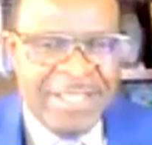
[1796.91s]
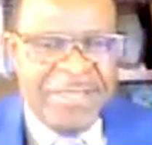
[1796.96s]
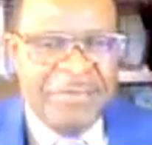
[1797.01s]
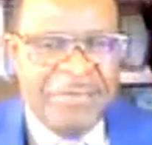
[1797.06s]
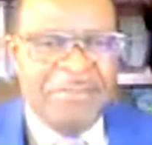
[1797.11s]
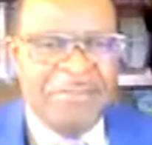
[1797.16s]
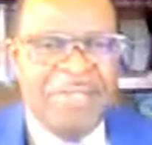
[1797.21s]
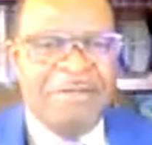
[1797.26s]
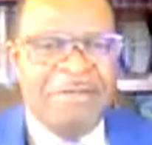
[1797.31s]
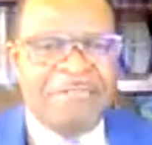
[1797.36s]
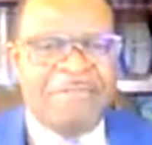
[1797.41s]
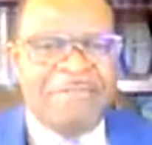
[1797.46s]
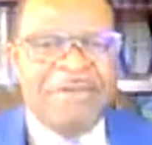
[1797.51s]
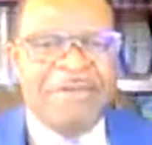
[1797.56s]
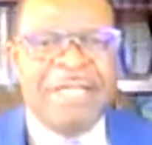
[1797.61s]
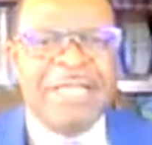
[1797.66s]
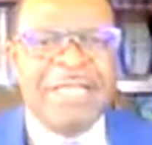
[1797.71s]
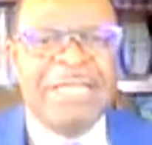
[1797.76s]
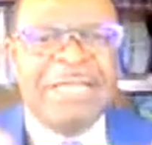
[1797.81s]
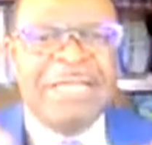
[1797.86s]
We
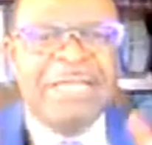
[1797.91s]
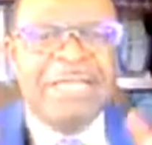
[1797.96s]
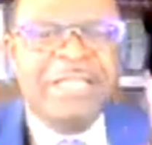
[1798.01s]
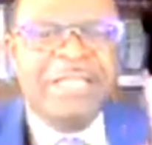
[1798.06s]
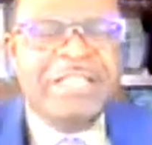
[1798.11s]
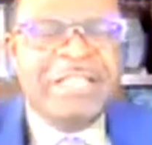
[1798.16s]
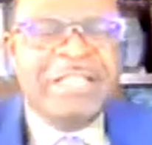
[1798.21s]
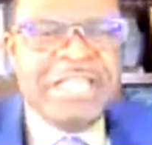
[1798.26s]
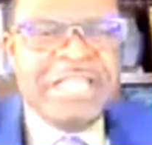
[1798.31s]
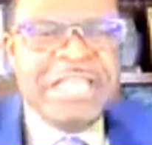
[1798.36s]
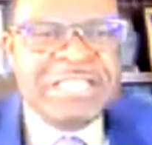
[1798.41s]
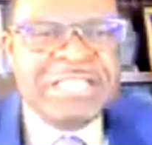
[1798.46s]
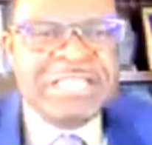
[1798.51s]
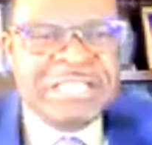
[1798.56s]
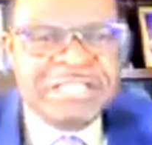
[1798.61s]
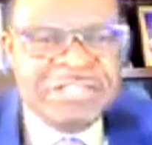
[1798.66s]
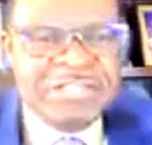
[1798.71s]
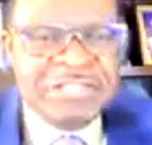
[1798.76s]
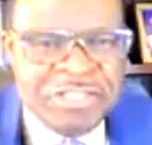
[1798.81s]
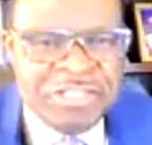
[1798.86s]
avoid it
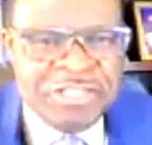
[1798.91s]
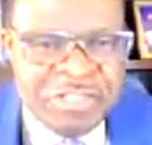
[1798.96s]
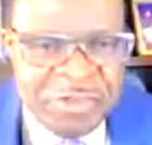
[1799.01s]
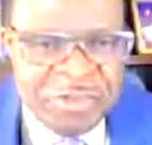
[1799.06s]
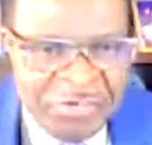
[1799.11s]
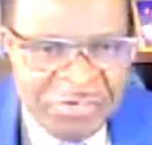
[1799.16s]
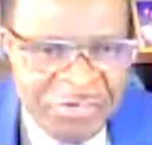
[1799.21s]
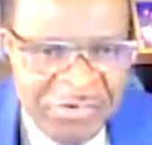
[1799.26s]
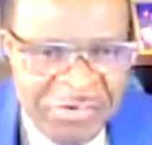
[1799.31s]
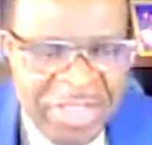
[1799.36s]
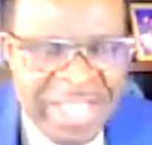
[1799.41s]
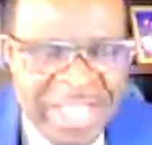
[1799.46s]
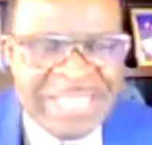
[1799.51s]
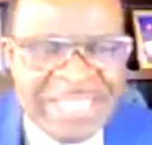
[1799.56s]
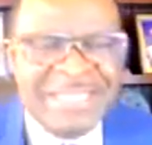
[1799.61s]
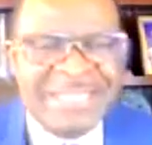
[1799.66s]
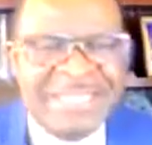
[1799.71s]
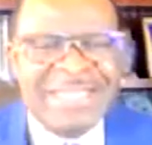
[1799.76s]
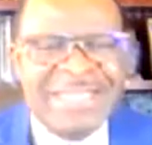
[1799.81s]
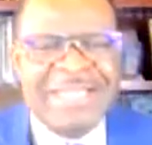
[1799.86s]

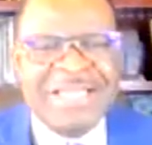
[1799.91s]
deteriorating